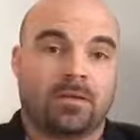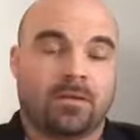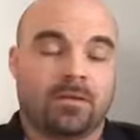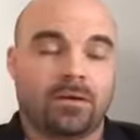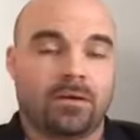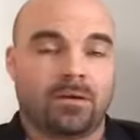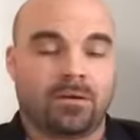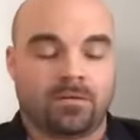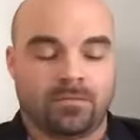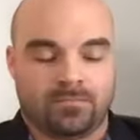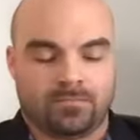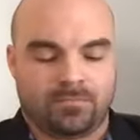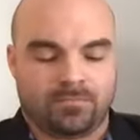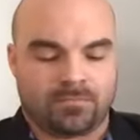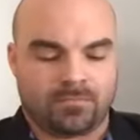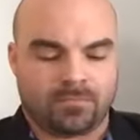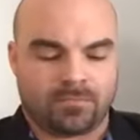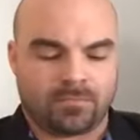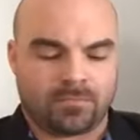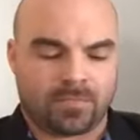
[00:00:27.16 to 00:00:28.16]
I'm
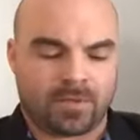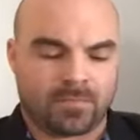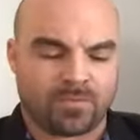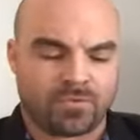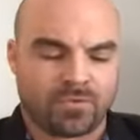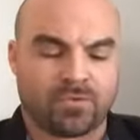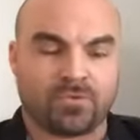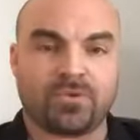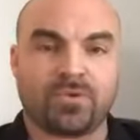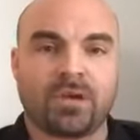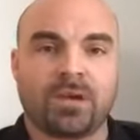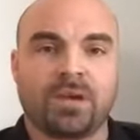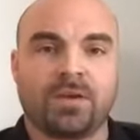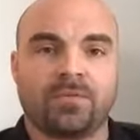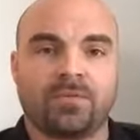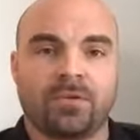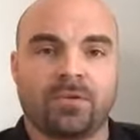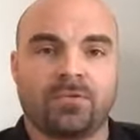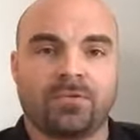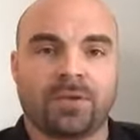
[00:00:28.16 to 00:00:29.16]
sure you
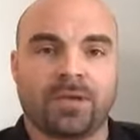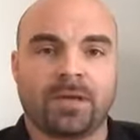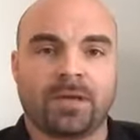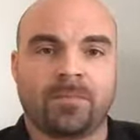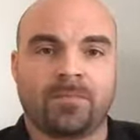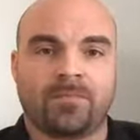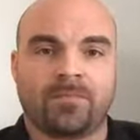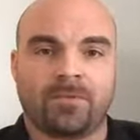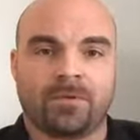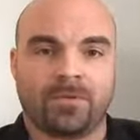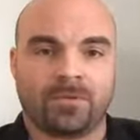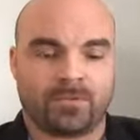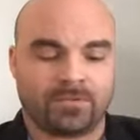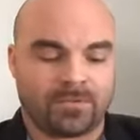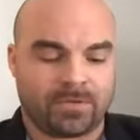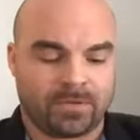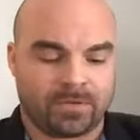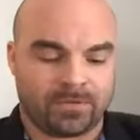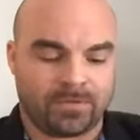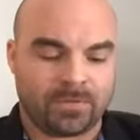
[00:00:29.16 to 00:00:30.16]
have your own app for other
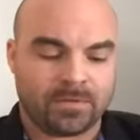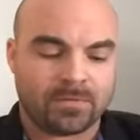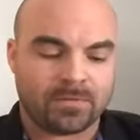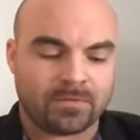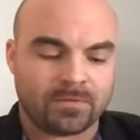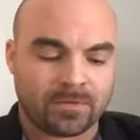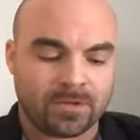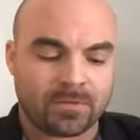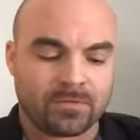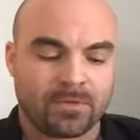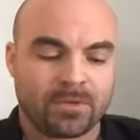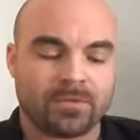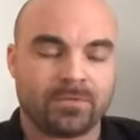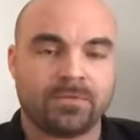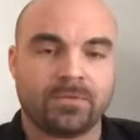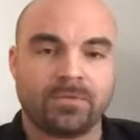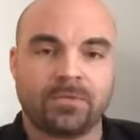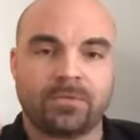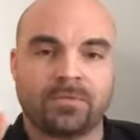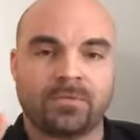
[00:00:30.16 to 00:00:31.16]
states. So
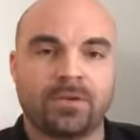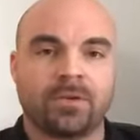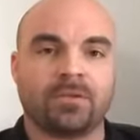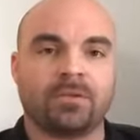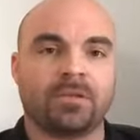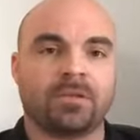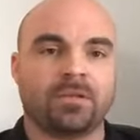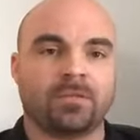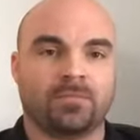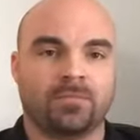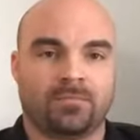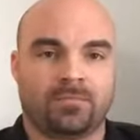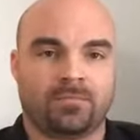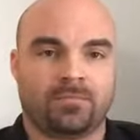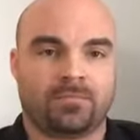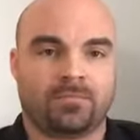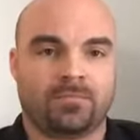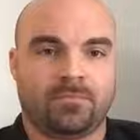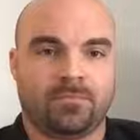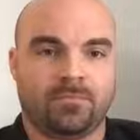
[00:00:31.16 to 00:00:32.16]
anyways, it's very neat
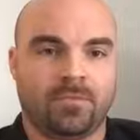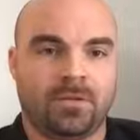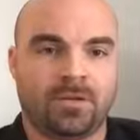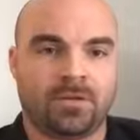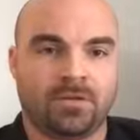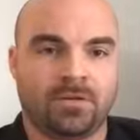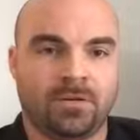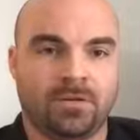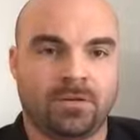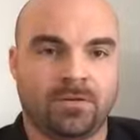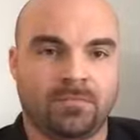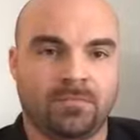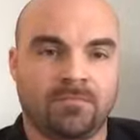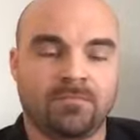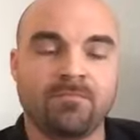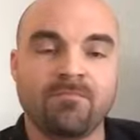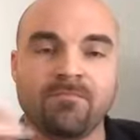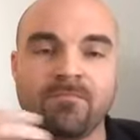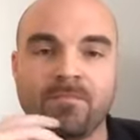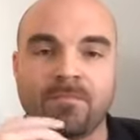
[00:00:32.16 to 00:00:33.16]
and
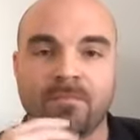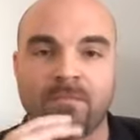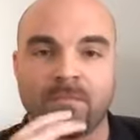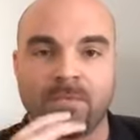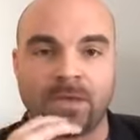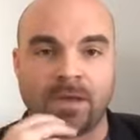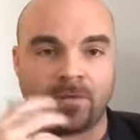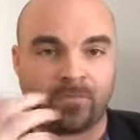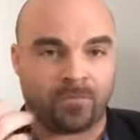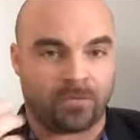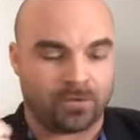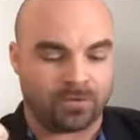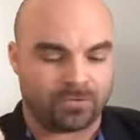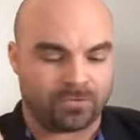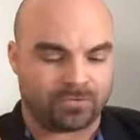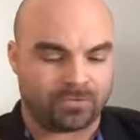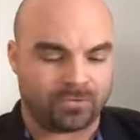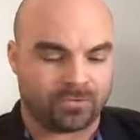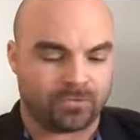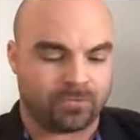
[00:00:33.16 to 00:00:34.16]
helpful
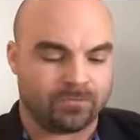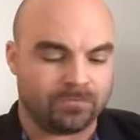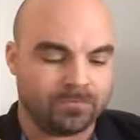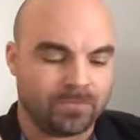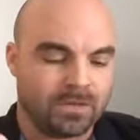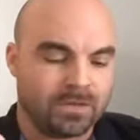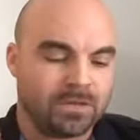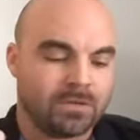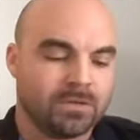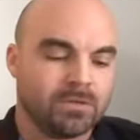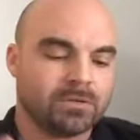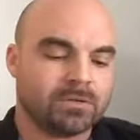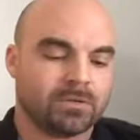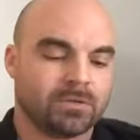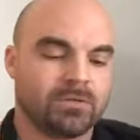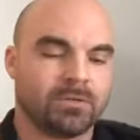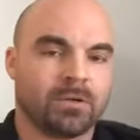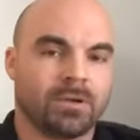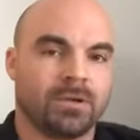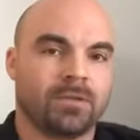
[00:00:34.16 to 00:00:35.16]
little tool. So
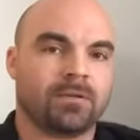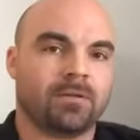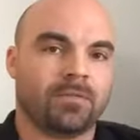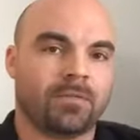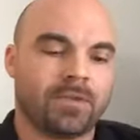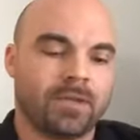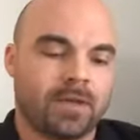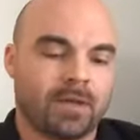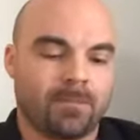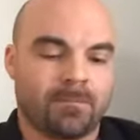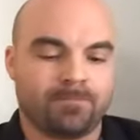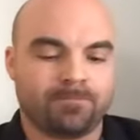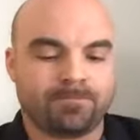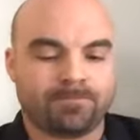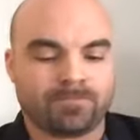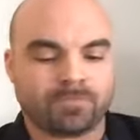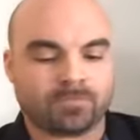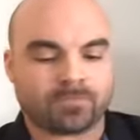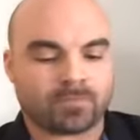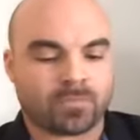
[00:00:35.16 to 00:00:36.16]
you click on the app,
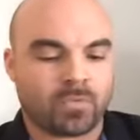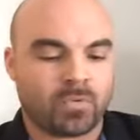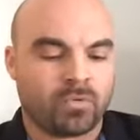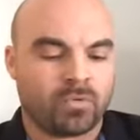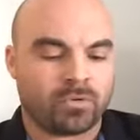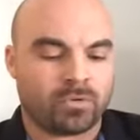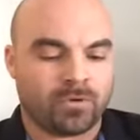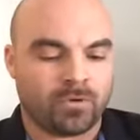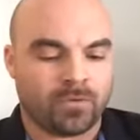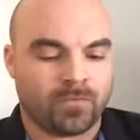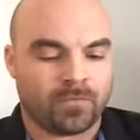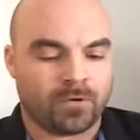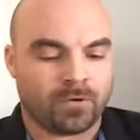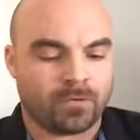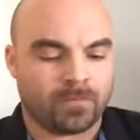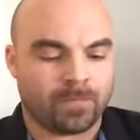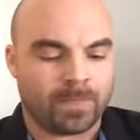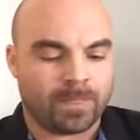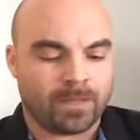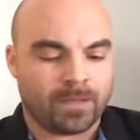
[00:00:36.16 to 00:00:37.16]
on Go
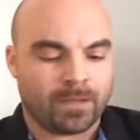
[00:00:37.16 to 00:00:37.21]
Vote.